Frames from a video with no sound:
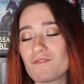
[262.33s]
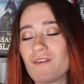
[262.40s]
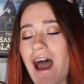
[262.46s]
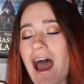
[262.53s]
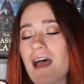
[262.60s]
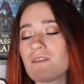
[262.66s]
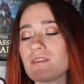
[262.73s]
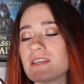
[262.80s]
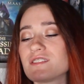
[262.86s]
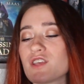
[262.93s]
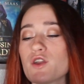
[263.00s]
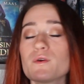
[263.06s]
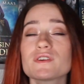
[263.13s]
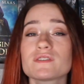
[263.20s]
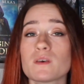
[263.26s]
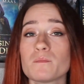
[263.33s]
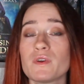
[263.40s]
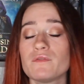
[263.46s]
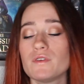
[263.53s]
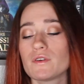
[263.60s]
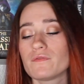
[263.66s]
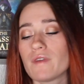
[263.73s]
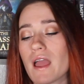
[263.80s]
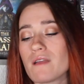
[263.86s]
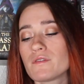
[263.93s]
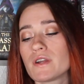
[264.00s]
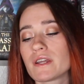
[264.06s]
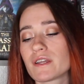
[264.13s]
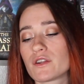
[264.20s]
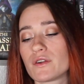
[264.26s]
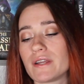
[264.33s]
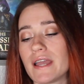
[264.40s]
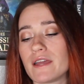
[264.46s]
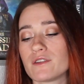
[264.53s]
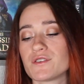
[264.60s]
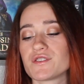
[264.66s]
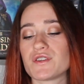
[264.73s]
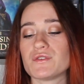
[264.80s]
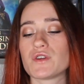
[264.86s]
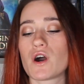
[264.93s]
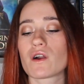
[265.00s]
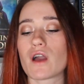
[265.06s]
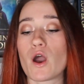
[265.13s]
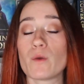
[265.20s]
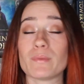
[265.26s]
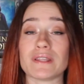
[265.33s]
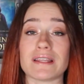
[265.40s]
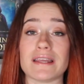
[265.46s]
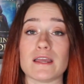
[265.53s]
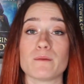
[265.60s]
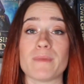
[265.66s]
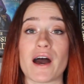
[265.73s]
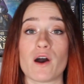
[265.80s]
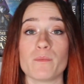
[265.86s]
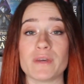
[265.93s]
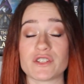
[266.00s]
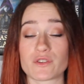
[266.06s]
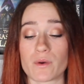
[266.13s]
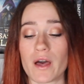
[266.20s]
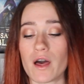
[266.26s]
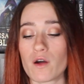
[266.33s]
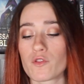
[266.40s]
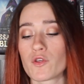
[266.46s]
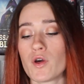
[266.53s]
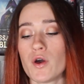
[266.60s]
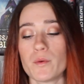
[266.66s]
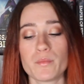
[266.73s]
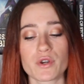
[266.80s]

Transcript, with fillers: 5 is, who are some of your favorite creators who talk openly about mental health,